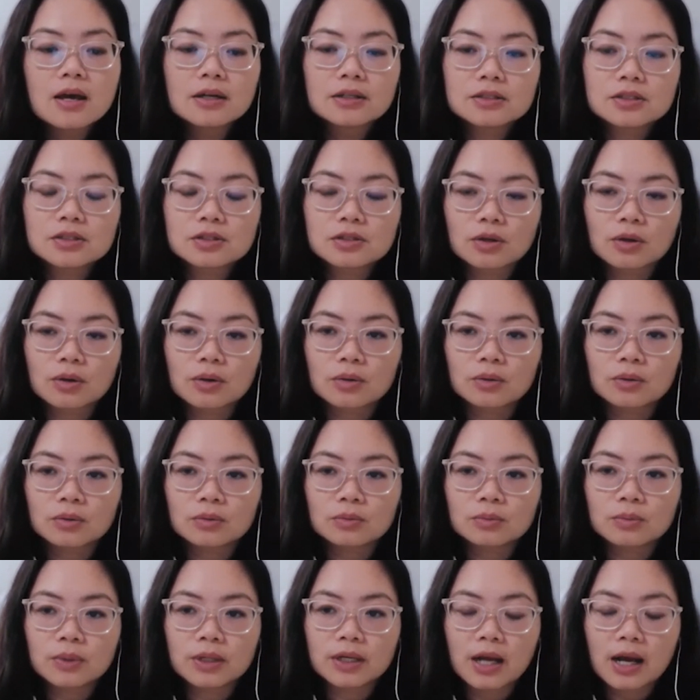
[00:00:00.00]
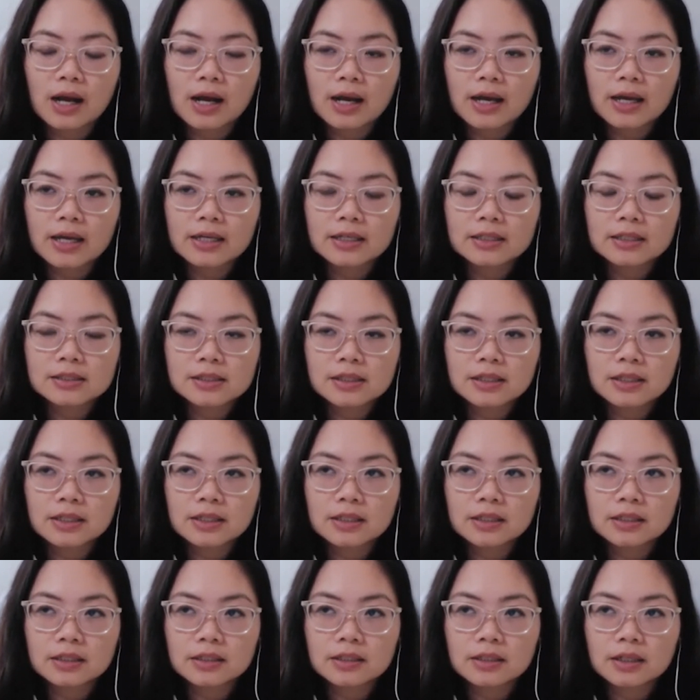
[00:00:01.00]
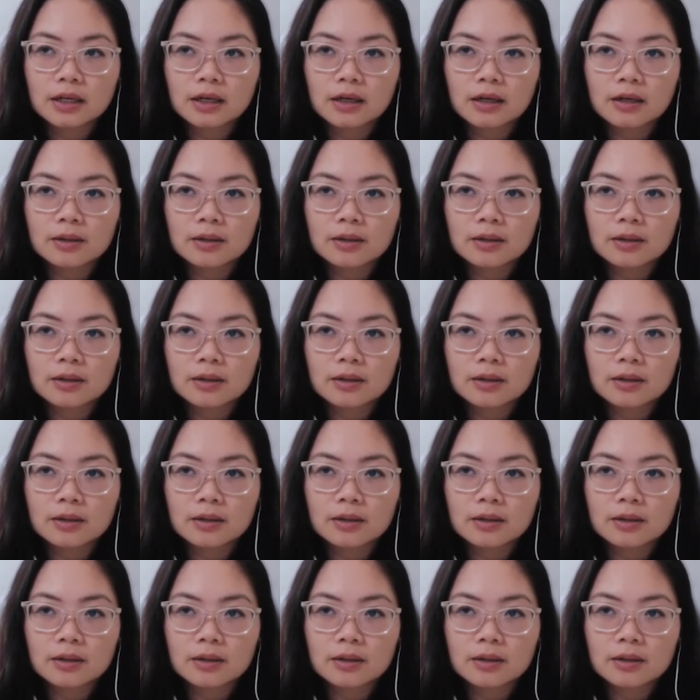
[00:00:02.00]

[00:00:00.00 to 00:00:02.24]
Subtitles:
So when I did